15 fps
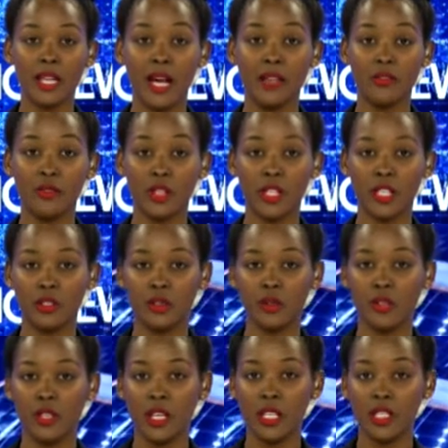advocate
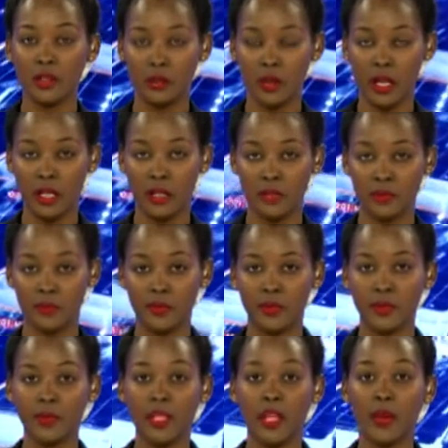of the Israel.
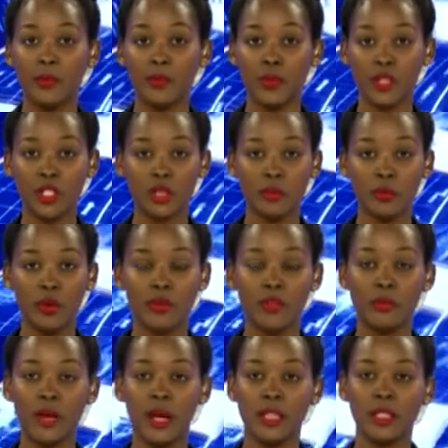Pushed
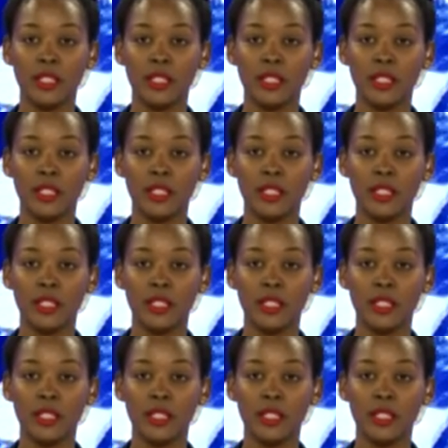both by the